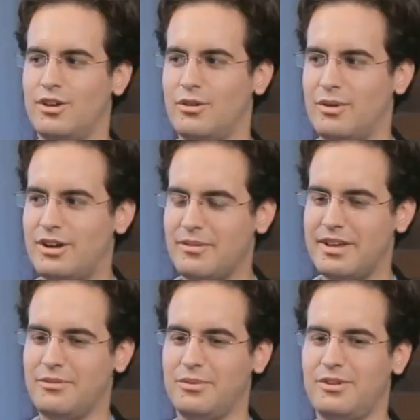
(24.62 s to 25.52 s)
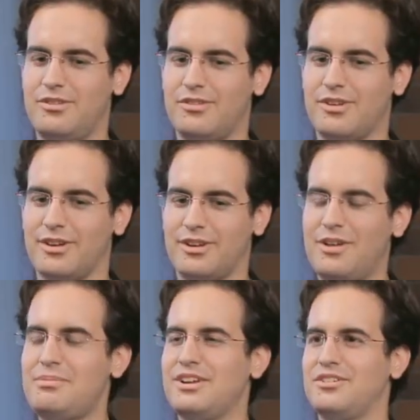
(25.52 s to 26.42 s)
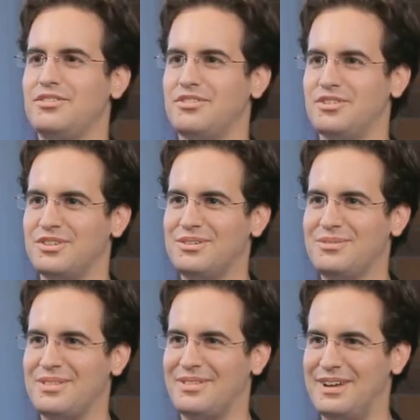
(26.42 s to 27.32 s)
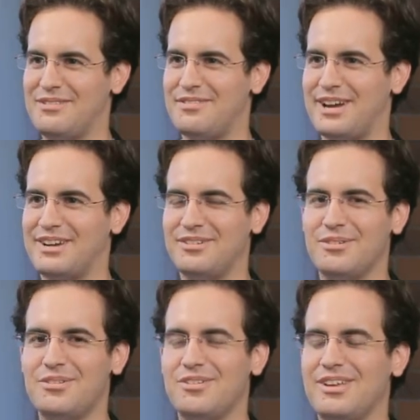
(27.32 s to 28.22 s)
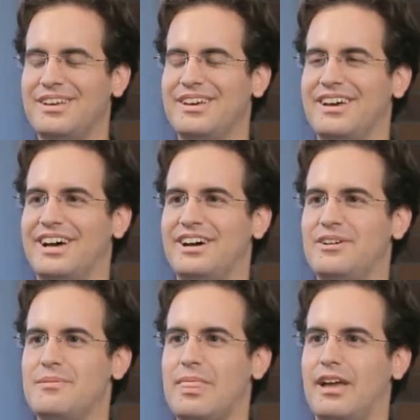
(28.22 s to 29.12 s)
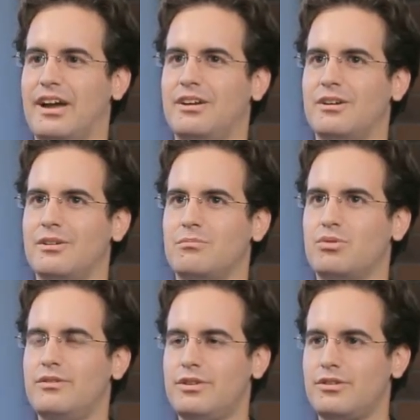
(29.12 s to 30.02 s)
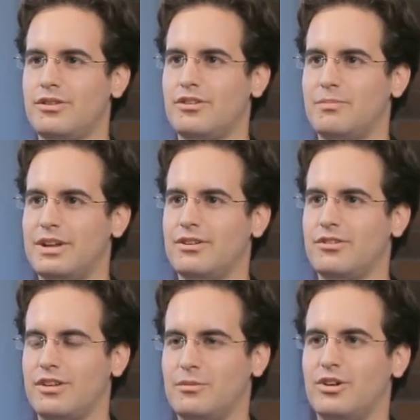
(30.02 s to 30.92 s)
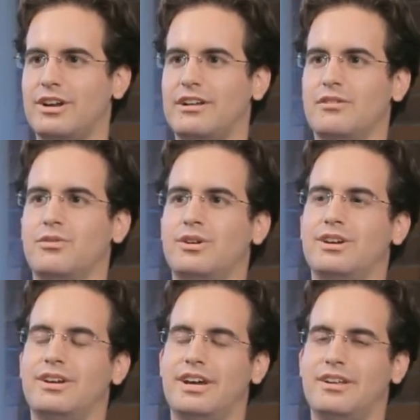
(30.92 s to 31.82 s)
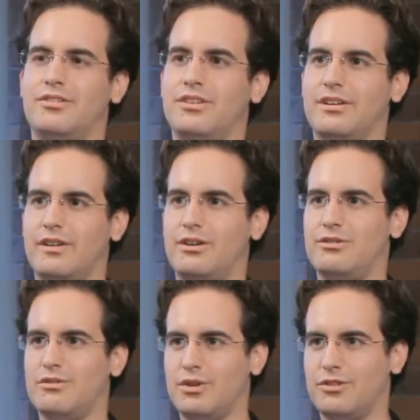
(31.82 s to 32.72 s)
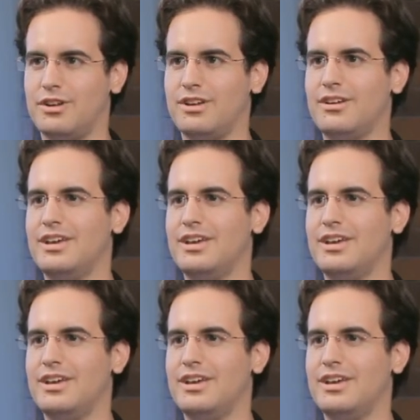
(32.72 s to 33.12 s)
Well, it was a complex decision with a lot of factors. I had previously spent a summer in California at Singularity University,